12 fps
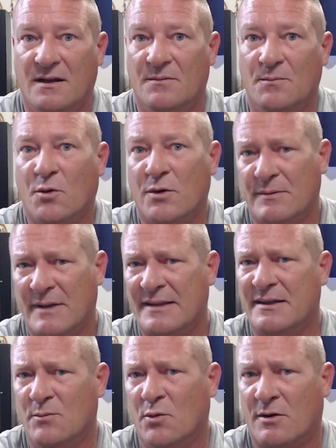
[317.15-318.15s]
I
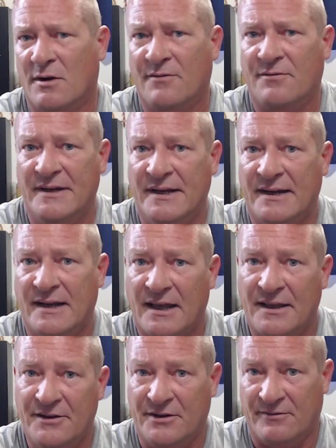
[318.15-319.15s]
think more often than
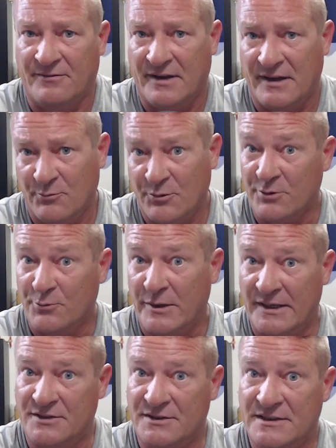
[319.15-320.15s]
not, you're going to find them when you
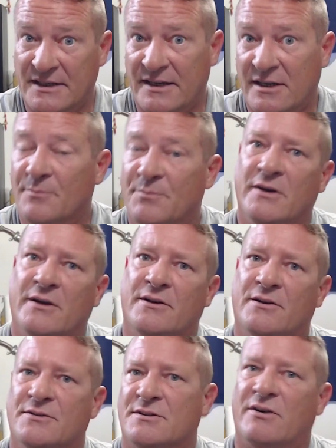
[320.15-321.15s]
wake your snake up, they're going
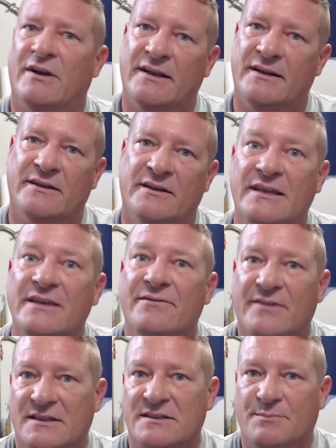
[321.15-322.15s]
to go straight into
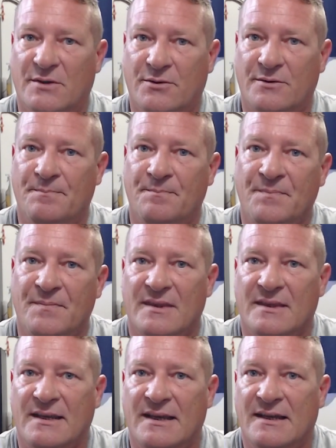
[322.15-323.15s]
defense mode.
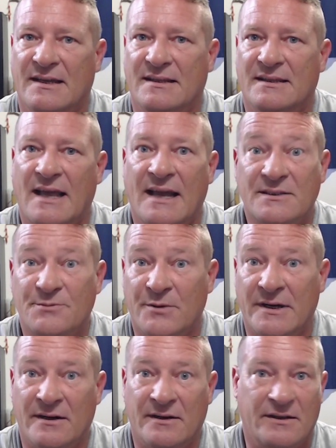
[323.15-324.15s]
And that's
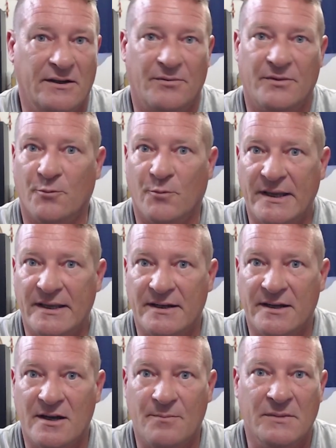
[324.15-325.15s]
where, they're waking
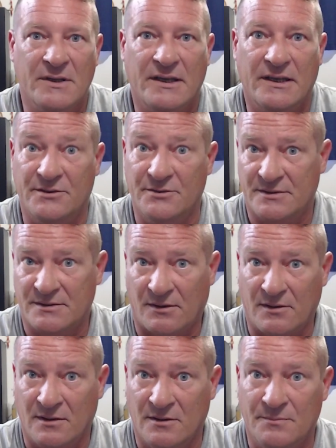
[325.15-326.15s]
up and you
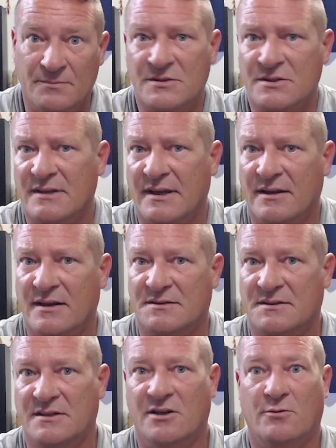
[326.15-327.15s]
startle them, just like
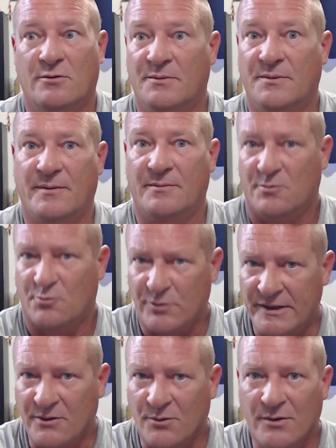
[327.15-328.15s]
us, when we
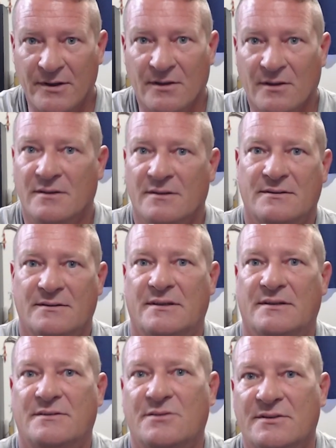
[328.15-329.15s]
recoil
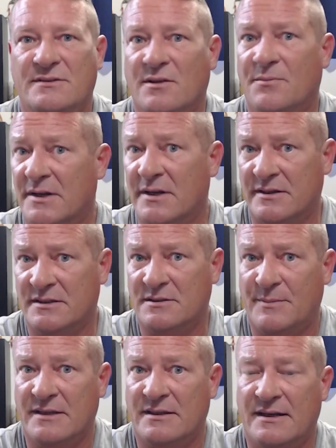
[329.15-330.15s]
as soon as something
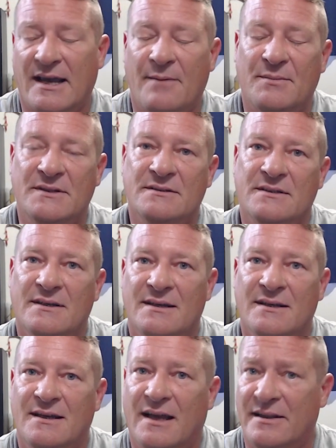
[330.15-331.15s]
unexpected happens,
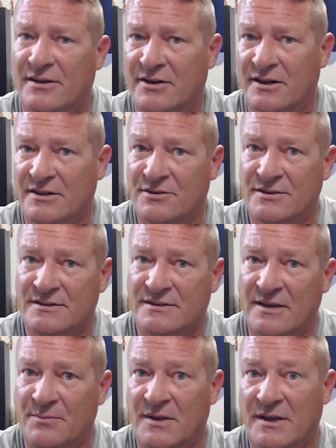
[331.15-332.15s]
and they're going to do the
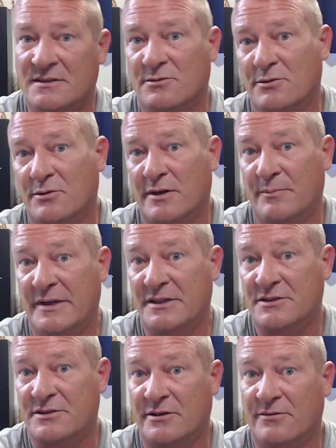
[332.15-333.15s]
same thing. So we want to make
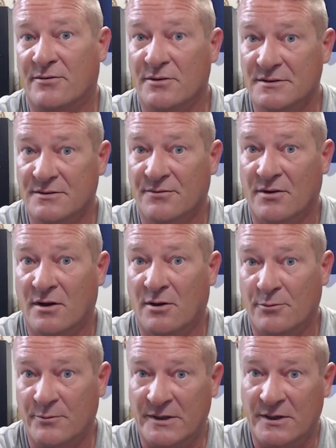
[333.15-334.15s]
sure, first of
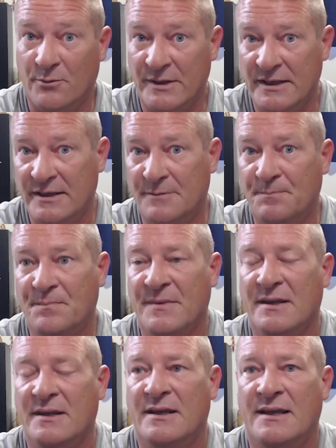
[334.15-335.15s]
all, when we go in,
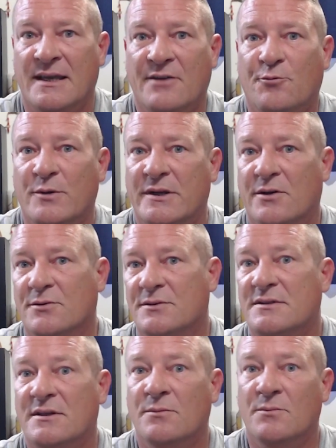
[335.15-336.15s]
if we don't
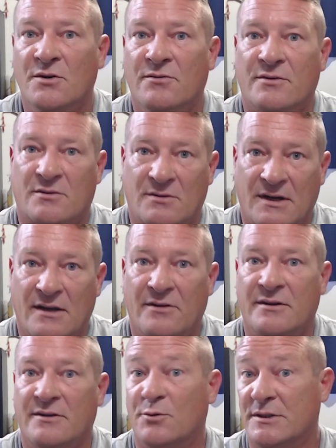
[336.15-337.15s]
see them moving
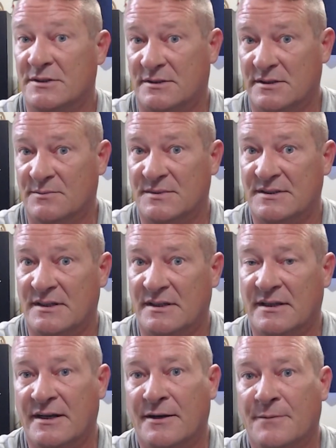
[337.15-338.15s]
around, if we just see them
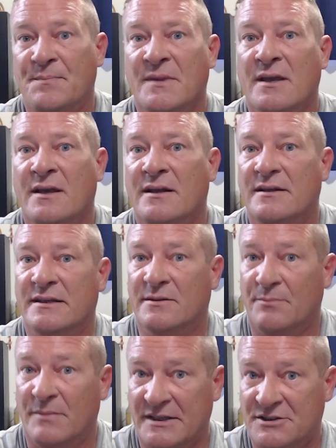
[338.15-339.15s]
sitting there, need
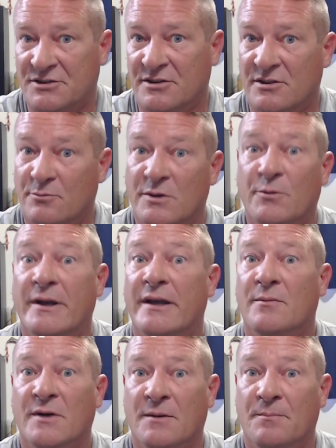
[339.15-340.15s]
to make sure that we wake
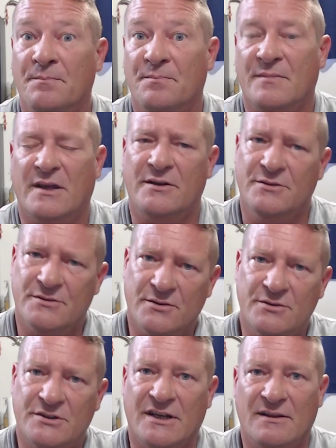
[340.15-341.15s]
them up. And do
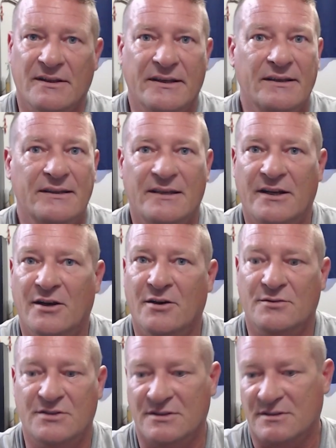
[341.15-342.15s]
so gently,
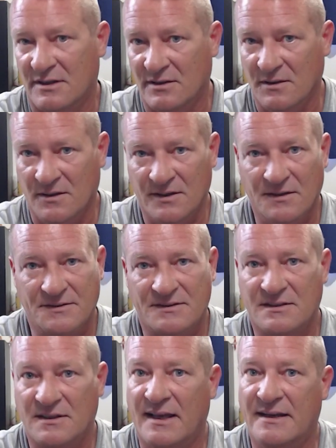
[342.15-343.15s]
just a little
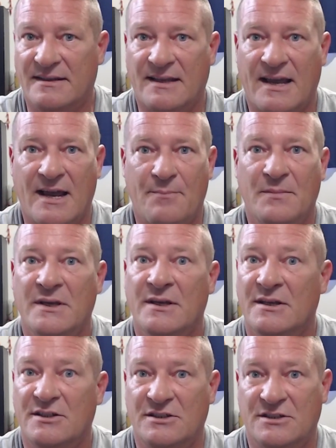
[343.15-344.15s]
slight tap,
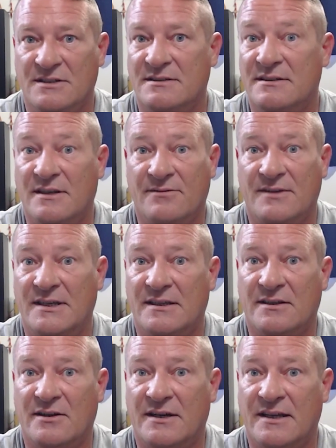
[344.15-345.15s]
just enough to
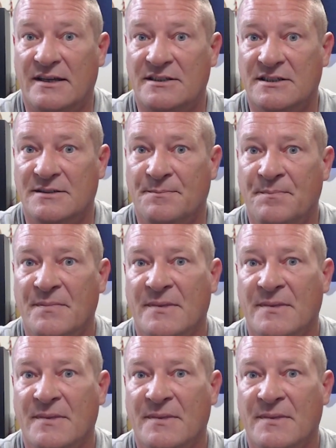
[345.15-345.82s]
get their attention.